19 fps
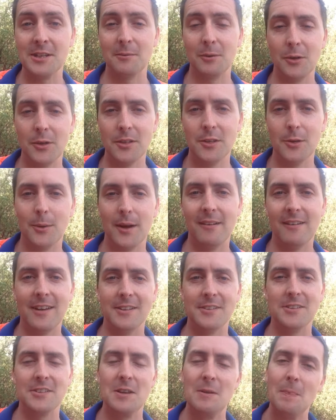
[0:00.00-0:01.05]
I'm going nowhere
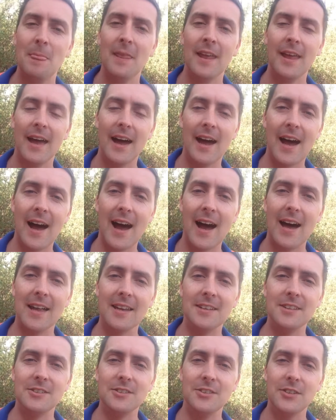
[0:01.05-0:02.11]
else.
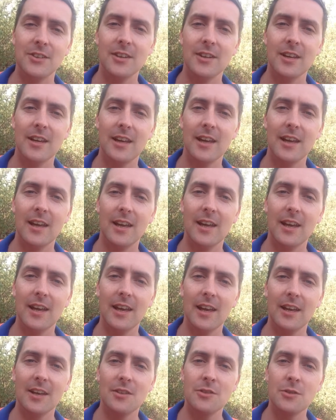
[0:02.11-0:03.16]
And
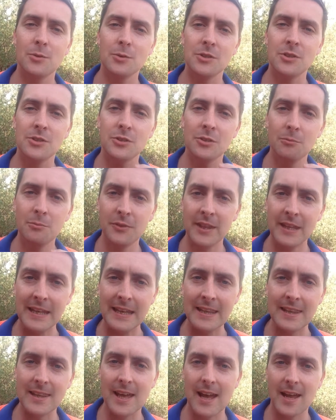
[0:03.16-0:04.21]
there was something
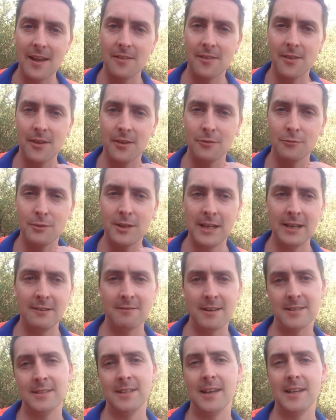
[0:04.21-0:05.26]
in there that really
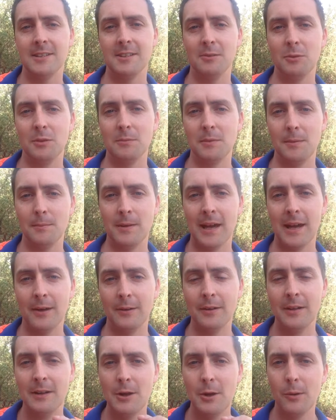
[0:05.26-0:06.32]
resonated with me.
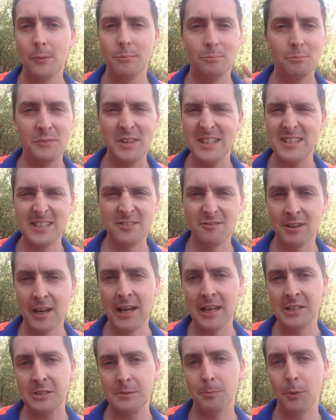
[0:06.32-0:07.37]
Now, this isn't
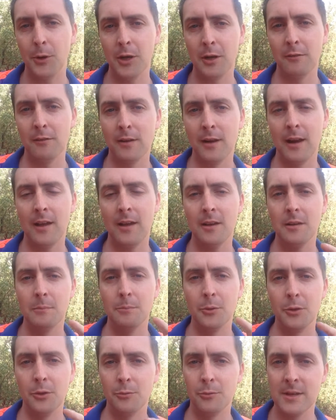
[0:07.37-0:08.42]
really a spoiler alert,
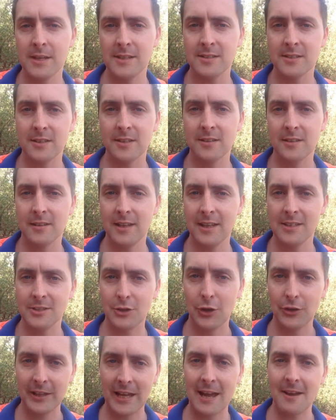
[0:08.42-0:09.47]
but the reason it's
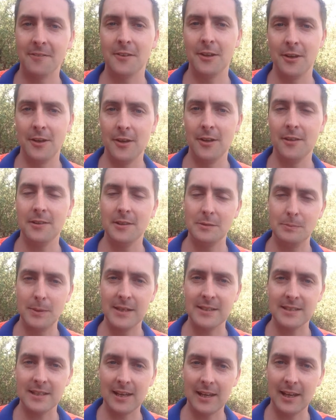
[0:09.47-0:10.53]
called After Earth is
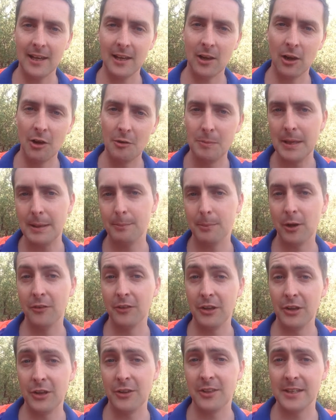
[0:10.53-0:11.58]
basically a lot of people on
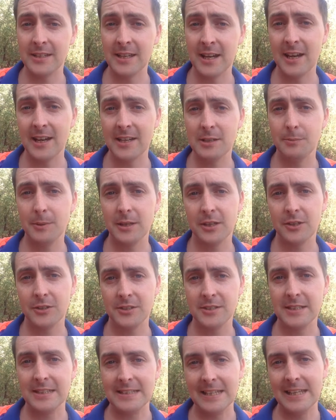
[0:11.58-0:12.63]
the Earth had died
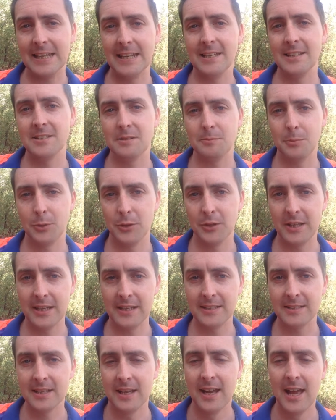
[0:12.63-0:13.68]
because these aliens had put
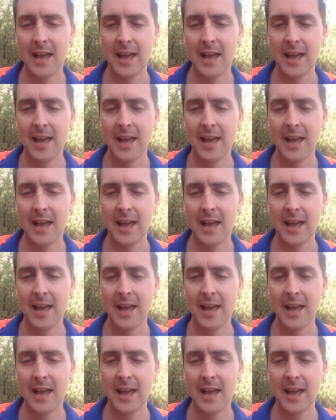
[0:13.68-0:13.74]
these